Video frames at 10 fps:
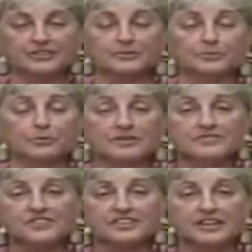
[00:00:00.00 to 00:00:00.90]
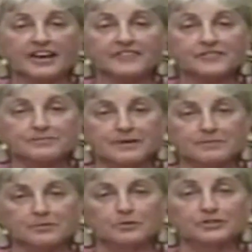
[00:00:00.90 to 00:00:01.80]
important thing you have to remember
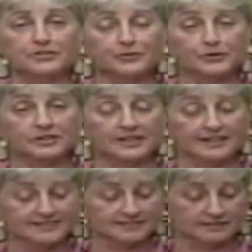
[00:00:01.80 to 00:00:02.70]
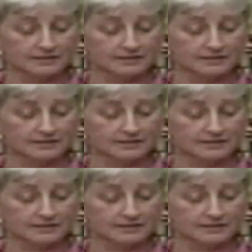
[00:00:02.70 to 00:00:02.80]
when you're fertilizing,